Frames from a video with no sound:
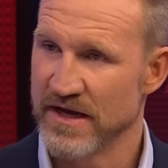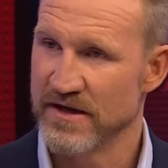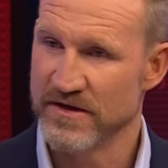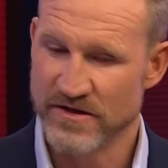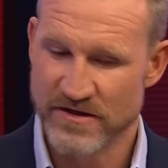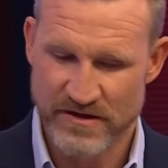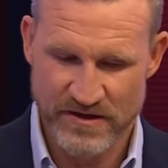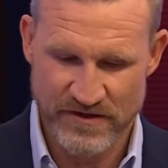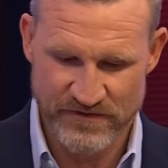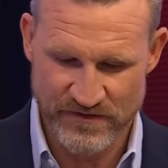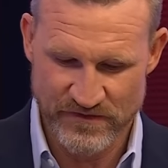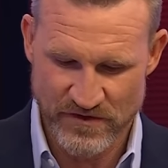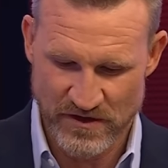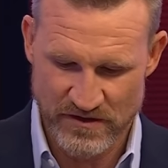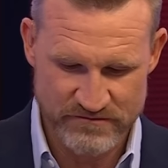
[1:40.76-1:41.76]
And if you've
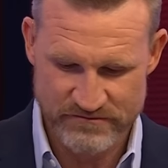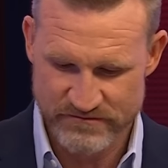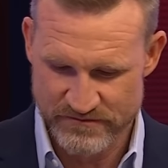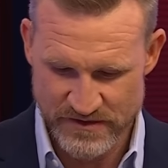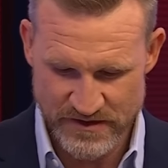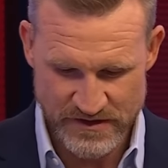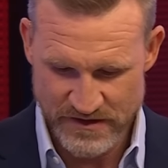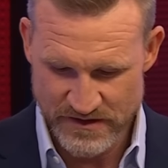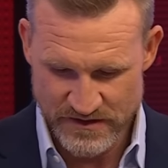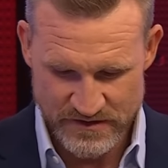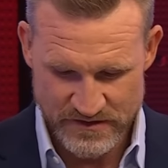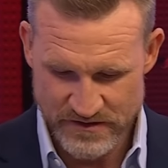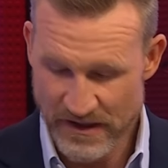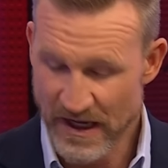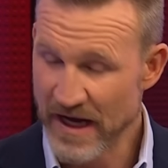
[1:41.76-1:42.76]
got
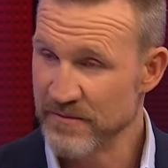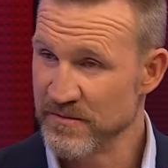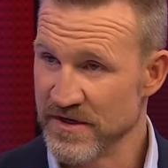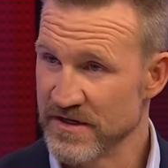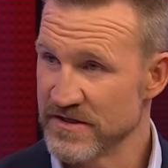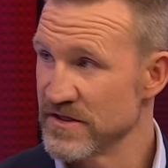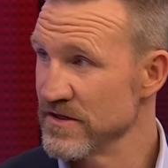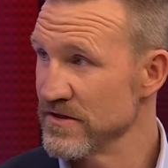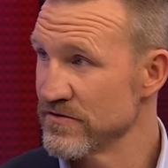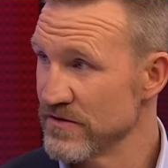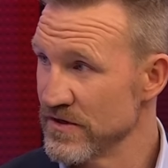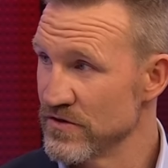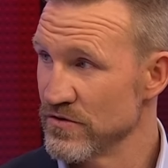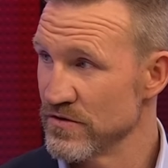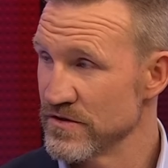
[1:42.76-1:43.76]
8 minutes in a
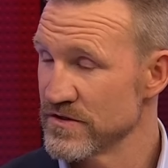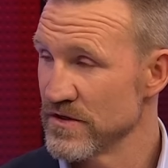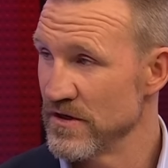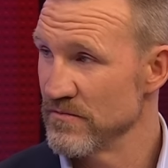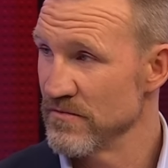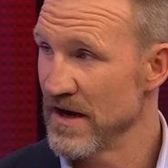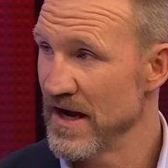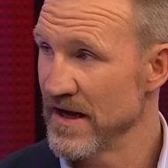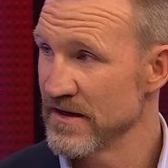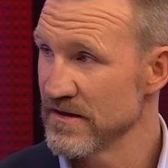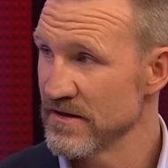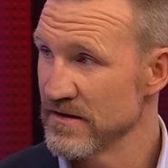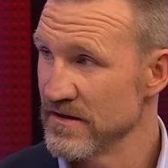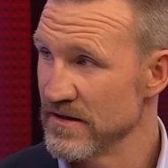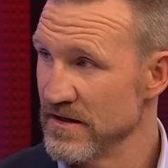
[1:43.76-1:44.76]
three-quarter time break,
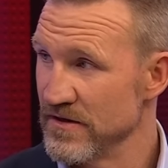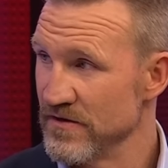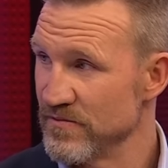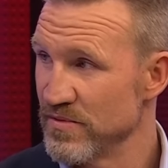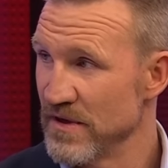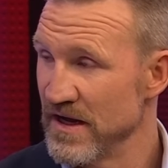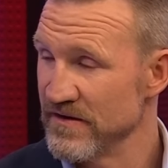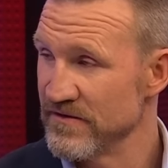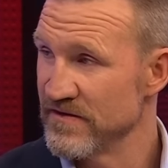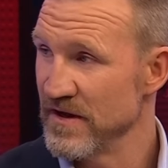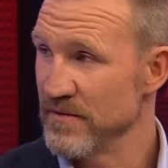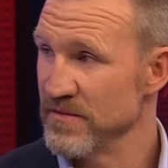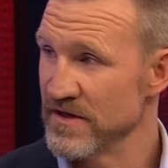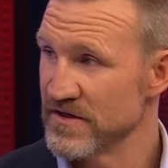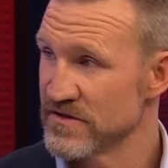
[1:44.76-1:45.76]
and you've played
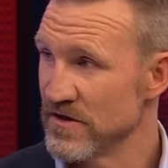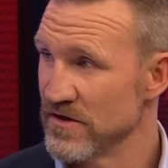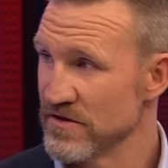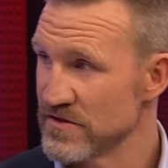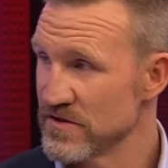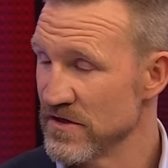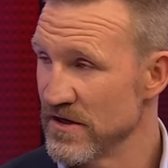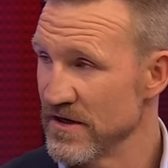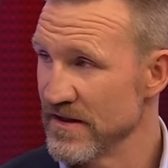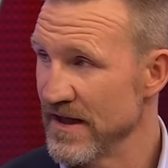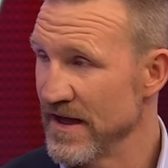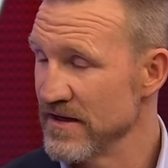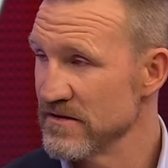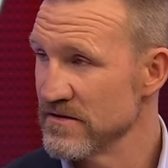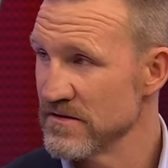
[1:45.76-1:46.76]
10 minutes either side of
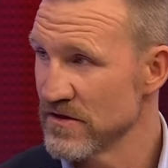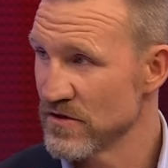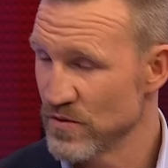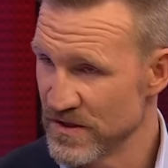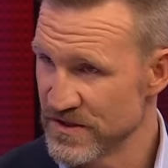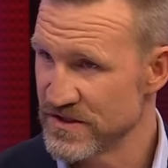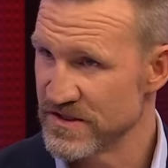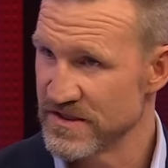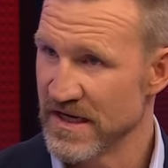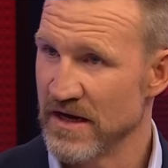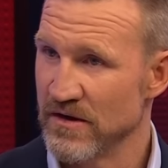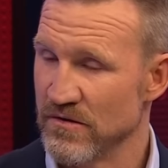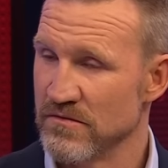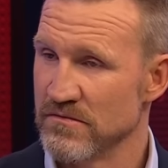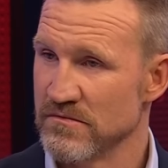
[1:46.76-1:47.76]
that, the questions are all...